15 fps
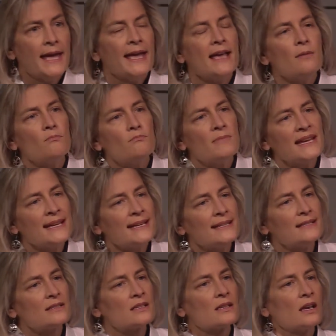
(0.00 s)
it
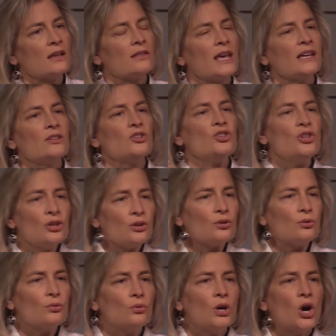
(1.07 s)
means that
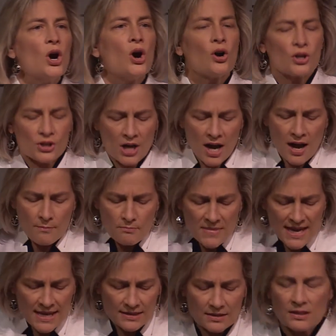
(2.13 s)
you are not
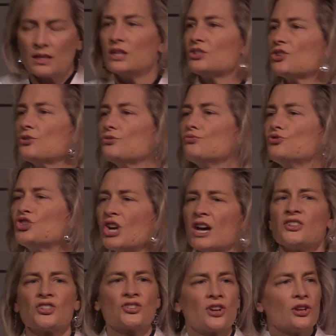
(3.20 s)
meant to
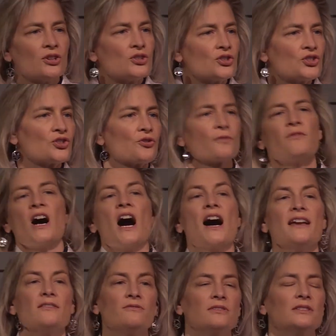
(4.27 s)
just survive.